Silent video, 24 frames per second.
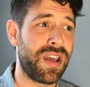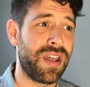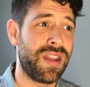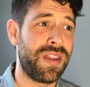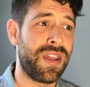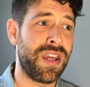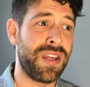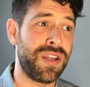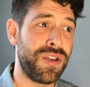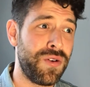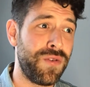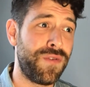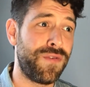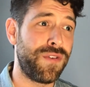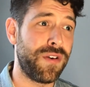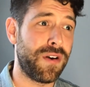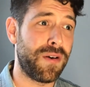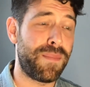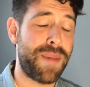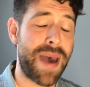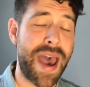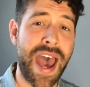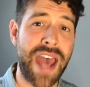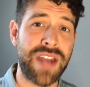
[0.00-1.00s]
that you feel
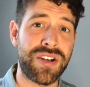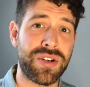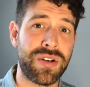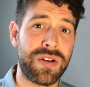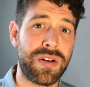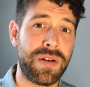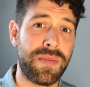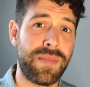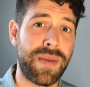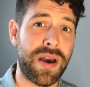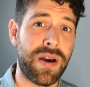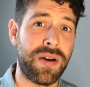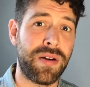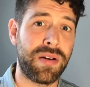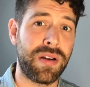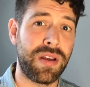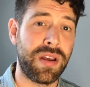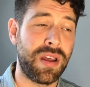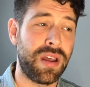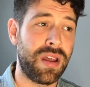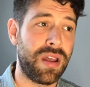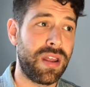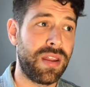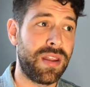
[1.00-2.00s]
passionate
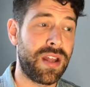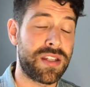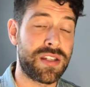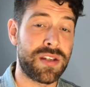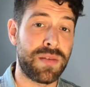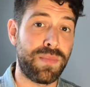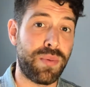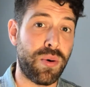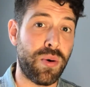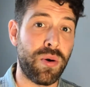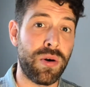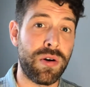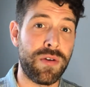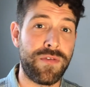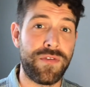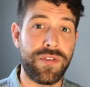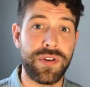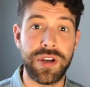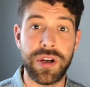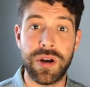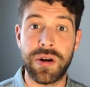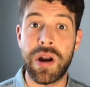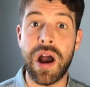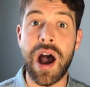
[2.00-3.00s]
about that's important for
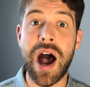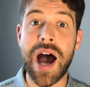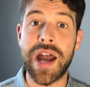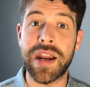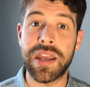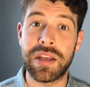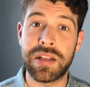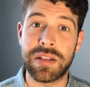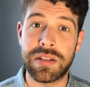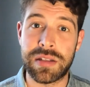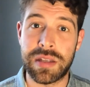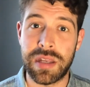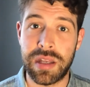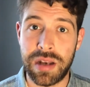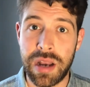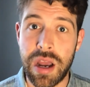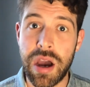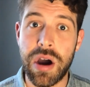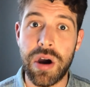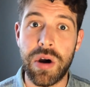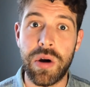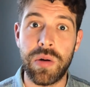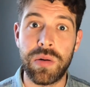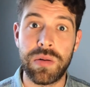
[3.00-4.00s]
your audience to
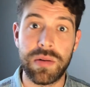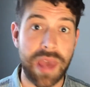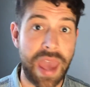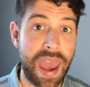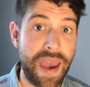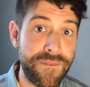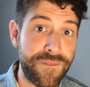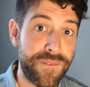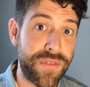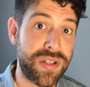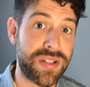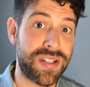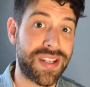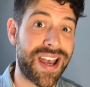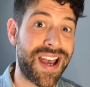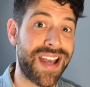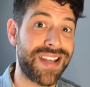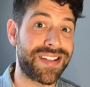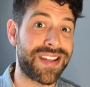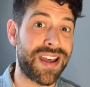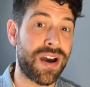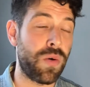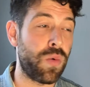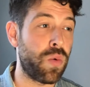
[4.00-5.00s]
know,
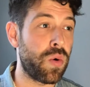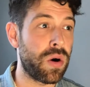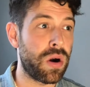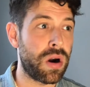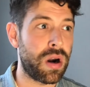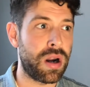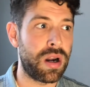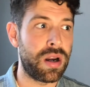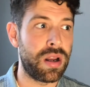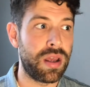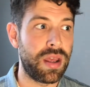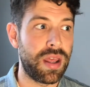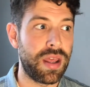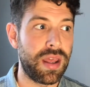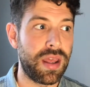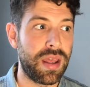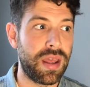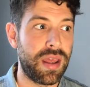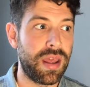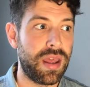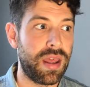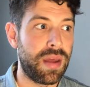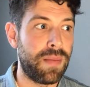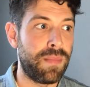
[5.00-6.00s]
emphasize that word.
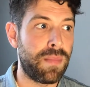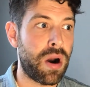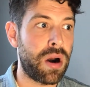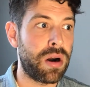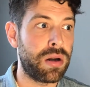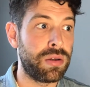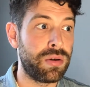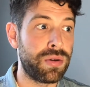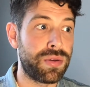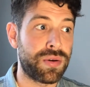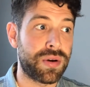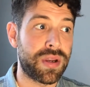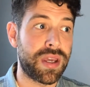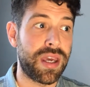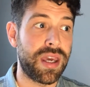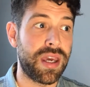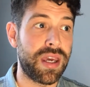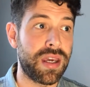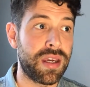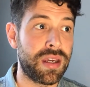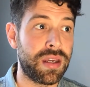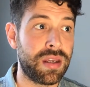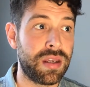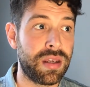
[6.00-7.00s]
Martin Luther
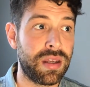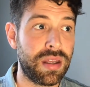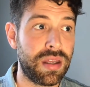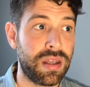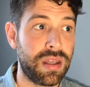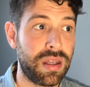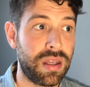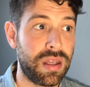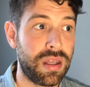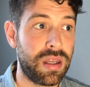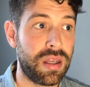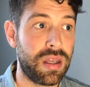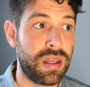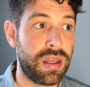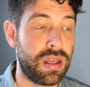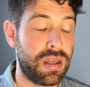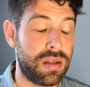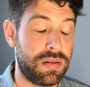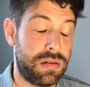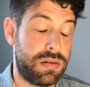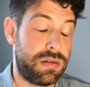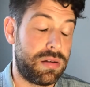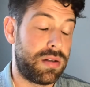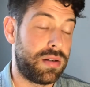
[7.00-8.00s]
King,
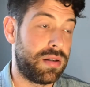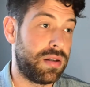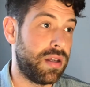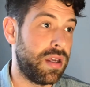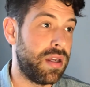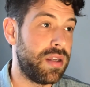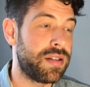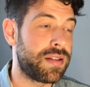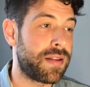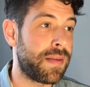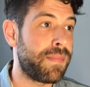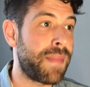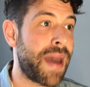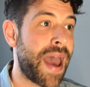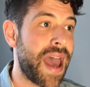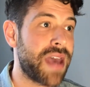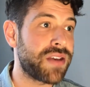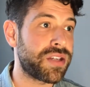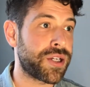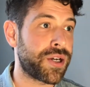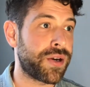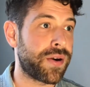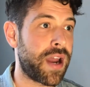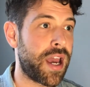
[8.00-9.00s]
he's the
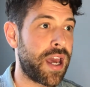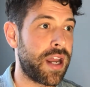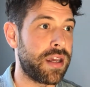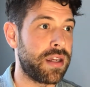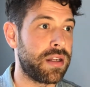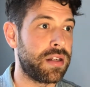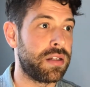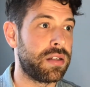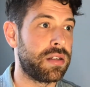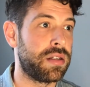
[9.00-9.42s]
master at it.